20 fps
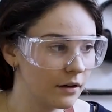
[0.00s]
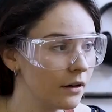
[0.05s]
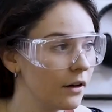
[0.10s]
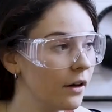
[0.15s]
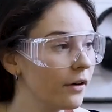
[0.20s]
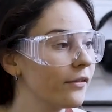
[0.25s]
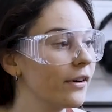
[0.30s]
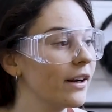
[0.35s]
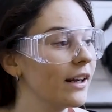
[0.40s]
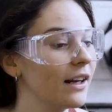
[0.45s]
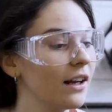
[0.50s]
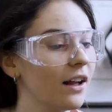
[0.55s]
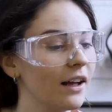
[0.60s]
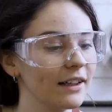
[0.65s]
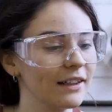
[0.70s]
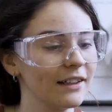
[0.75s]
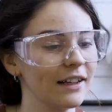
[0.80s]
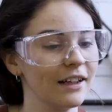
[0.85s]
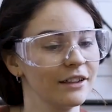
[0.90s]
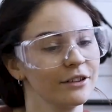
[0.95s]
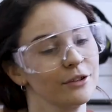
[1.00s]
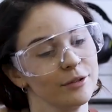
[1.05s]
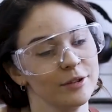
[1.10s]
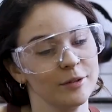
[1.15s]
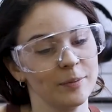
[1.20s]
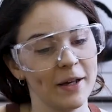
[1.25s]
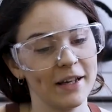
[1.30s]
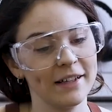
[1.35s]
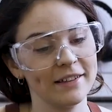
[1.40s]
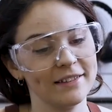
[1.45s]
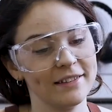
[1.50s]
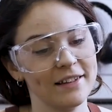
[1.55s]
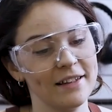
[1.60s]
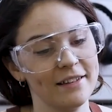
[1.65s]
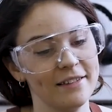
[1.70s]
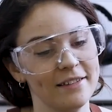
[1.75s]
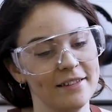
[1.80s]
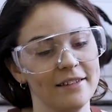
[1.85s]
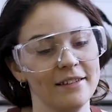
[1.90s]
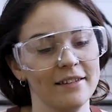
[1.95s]
I really like natural
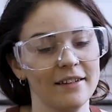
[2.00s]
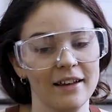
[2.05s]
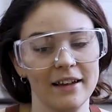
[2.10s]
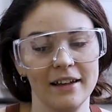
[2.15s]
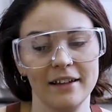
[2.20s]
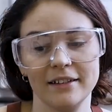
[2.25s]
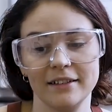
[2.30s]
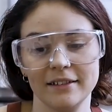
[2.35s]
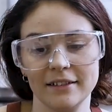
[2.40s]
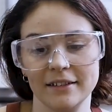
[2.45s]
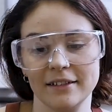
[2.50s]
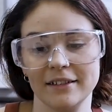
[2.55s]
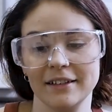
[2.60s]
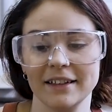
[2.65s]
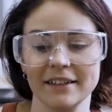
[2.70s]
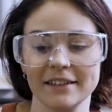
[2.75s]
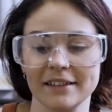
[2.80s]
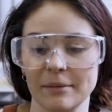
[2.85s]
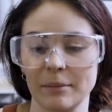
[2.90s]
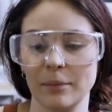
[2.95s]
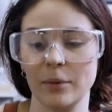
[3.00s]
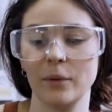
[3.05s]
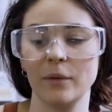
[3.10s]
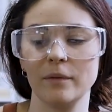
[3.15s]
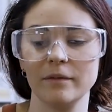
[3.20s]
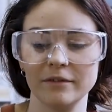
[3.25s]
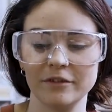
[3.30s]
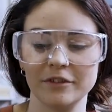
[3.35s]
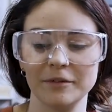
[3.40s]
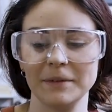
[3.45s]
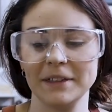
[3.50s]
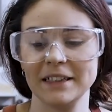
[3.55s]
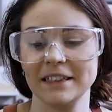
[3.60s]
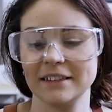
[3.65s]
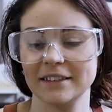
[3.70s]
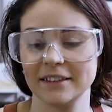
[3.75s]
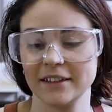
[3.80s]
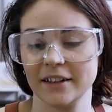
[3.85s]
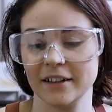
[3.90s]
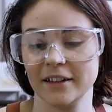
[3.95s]
spaces, and it's important for me
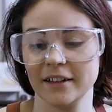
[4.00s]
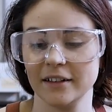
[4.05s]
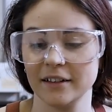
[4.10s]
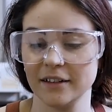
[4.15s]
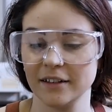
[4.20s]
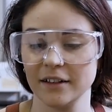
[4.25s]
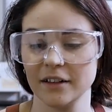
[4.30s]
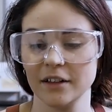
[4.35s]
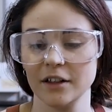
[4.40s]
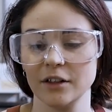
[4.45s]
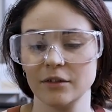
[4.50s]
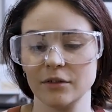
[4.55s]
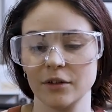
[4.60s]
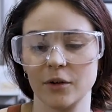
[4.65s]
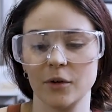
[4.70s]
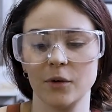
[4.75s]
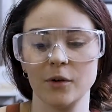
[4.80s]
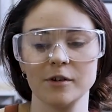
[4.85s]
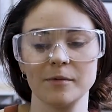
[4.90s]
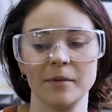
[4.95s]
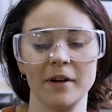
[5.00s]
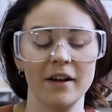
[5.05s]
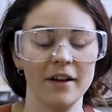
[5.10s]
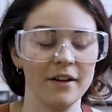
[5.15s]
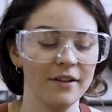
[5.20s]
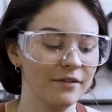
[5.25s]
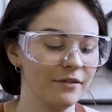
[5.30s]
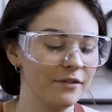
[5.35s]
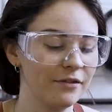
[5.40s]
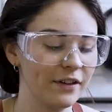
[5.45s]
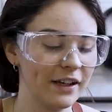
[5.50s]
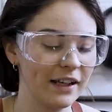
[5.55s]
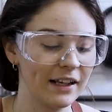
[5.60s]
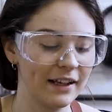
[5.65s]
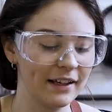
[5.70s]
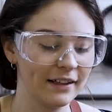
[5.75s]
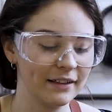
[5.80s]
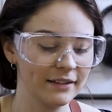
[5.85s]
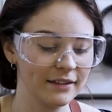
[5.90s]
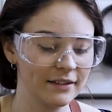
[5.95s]
to record my own
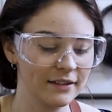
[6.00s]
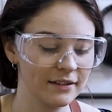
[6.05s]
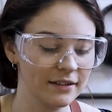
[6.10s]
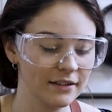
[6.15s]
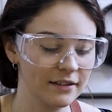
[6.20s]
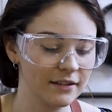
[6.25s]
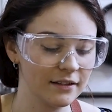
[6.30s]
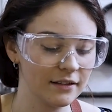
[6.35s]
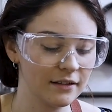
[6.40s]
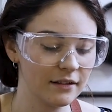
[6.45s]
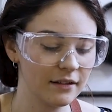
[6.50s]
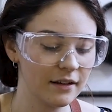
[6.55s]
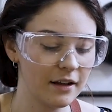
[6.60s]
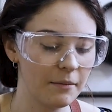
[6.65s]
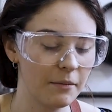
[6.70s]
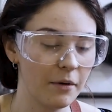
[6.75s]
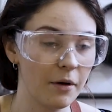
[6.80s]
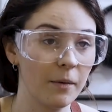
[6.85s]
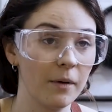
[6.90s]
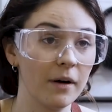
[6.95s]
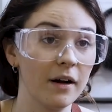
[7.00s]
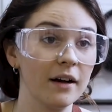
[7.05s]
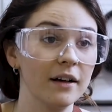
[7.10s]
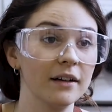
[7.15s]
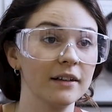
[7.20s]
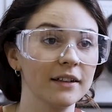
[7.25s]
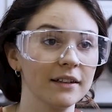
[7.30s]
feelings in my work.